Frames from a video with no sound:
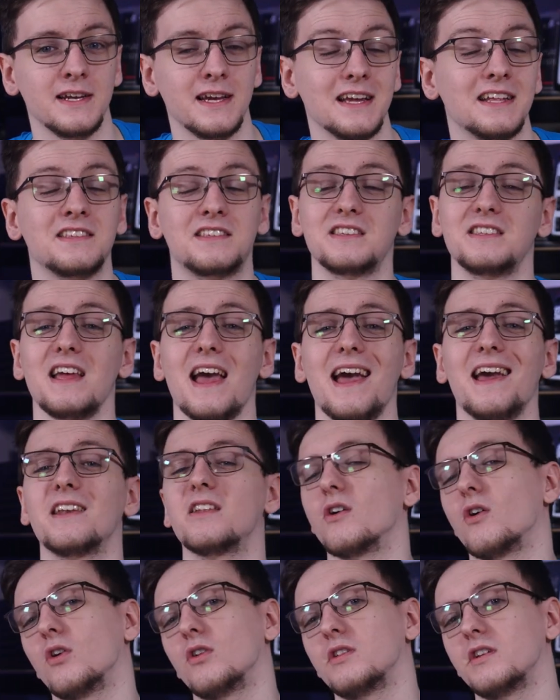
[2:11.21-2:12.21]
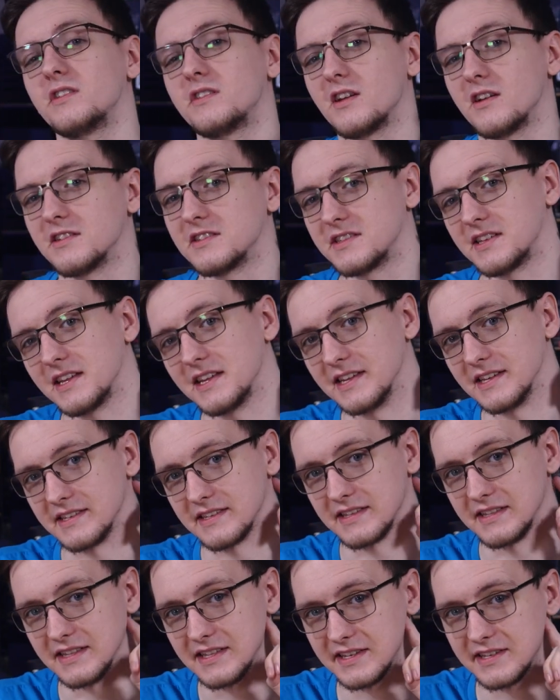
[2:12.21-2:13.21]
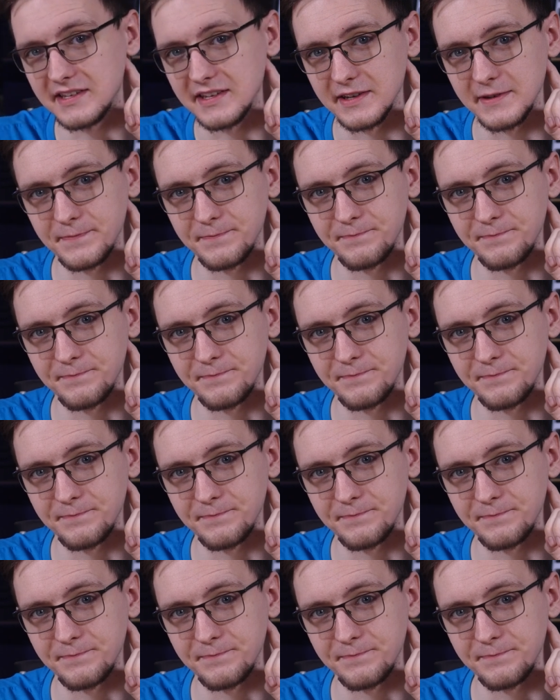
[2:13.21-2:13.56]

Instead, all it does is listen.